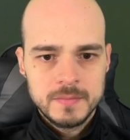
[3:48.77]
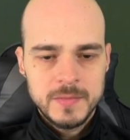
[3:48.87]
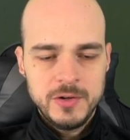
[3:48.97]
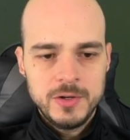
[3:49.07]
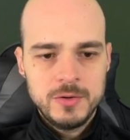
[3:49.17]

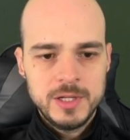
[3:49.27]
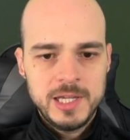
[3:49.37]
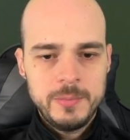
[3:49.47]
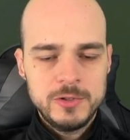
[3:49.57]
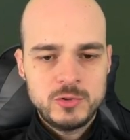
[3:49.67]
There you go, the
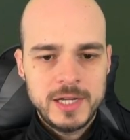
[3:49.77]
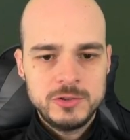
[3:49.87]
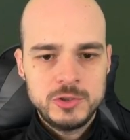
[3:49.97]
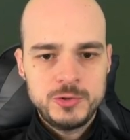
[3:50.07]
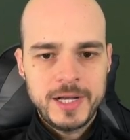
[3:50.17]
keeper tried
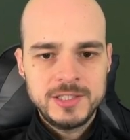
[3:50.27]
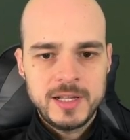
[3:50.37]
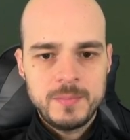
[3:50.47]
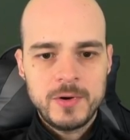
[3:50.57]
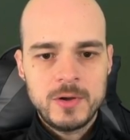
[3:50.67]
to stretch
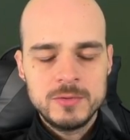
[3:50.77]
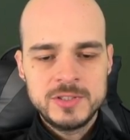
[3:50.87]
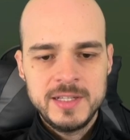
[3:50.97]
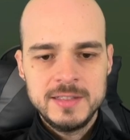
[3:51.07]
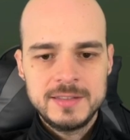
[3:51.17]
that ball
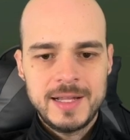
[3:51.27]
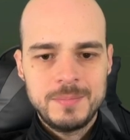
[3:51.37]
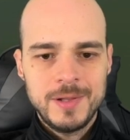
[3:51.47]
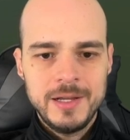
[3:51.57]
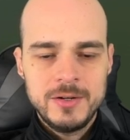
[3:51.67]
since
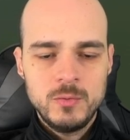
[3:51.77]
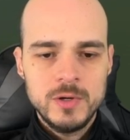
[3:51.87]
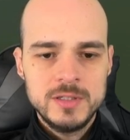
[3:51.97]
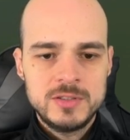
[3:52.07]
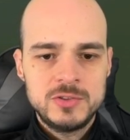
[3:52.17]
that player
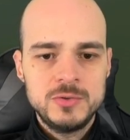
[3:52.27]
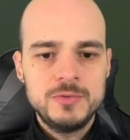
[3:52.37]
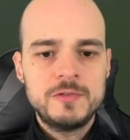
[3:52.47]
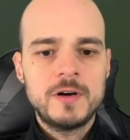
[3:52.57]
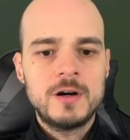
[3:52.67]
was too
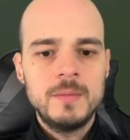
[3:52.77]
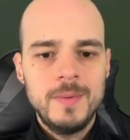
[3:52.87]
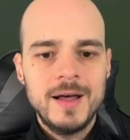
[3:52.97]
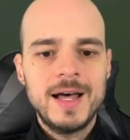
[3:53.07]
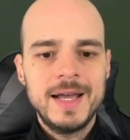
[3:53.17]
far
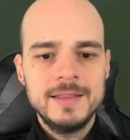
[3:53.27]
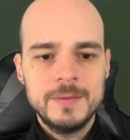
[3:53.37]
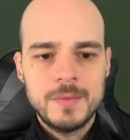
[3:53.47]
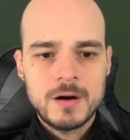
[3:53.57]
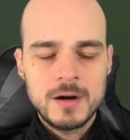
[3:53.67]
behind the
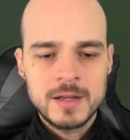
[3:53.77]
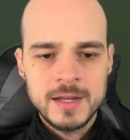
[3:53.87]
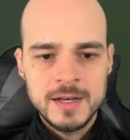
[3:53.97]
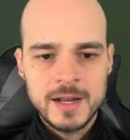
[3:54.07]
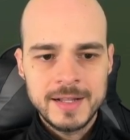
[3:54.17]
mark
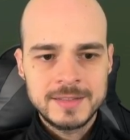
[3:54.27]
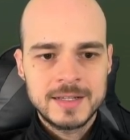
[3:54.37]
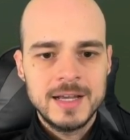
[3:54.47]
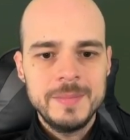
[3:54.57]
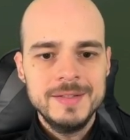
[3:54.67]
and not
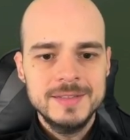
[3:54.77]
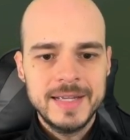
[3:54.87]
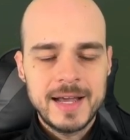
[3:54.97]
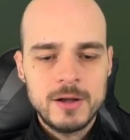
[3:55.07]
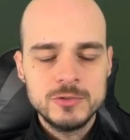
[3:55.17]
coming
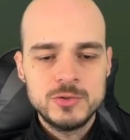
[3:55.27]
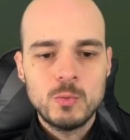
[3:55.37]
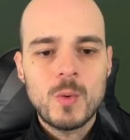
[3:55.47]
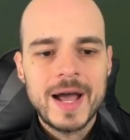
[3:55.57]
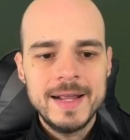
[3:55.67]
down to
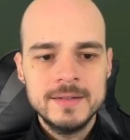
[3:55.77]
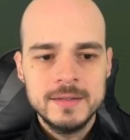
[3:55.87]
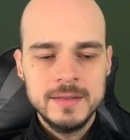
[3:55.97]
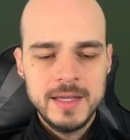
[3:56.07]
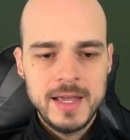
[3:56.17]

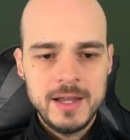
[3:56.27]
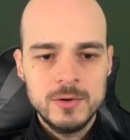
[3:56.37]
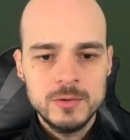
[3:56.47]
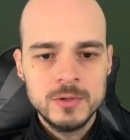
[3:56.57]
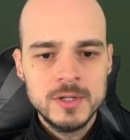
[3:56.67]
widen the
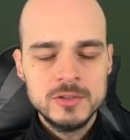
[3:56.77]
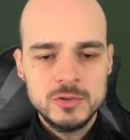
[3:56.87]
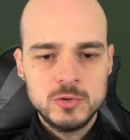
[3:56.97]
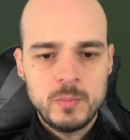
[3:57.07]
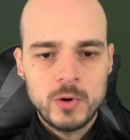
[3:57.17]
angle
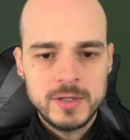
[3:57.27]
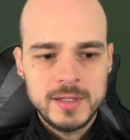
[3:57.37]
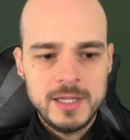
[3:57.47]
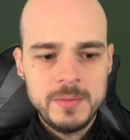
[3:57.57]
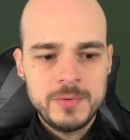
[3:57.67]
to support the
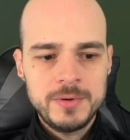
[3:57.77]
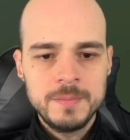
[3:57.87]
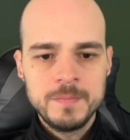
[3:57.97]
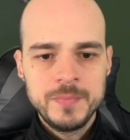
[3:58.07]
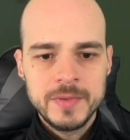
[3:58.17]
keeper.
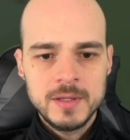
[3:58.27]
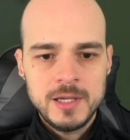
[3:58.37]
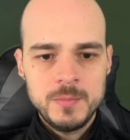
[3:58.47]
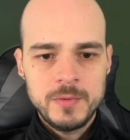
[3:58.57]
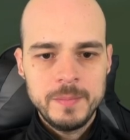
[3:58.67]

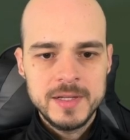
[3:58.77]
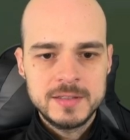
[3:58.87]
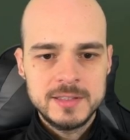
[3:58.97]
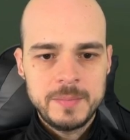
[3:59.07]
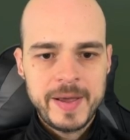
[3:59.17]
Keeper
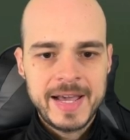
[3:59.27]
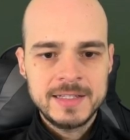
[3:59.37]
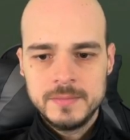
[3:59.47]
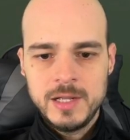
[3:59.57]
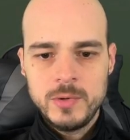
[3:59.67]
misses the
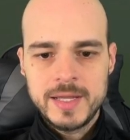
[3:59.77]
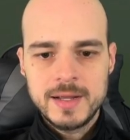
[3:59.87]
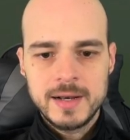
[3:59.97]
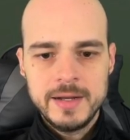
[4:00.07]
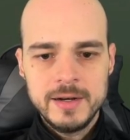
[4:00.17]
pass. Then we can
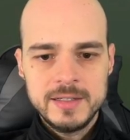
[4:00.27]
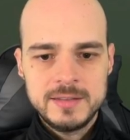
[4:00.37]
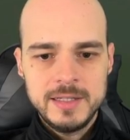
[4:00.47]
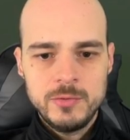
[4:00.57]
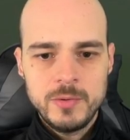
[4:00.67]
clearly
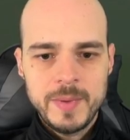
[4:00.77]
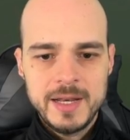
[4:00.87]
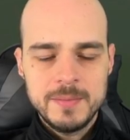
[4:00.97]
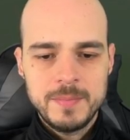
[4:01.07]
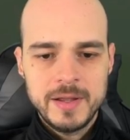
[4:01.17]
see the
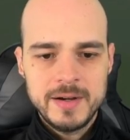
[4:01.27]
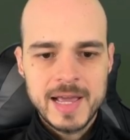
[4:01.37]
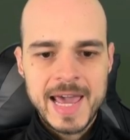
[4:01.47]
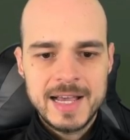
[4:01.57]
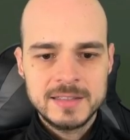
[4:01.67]
Romanian player
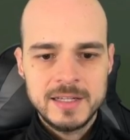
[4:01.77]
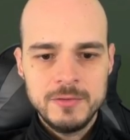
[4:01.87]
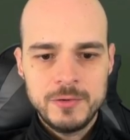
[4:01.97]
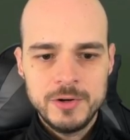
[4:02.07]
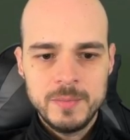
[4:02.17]
asking
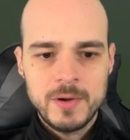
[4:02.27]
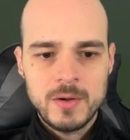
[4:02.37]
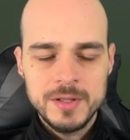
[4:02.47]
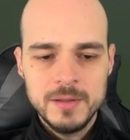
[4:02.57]
for the ball in the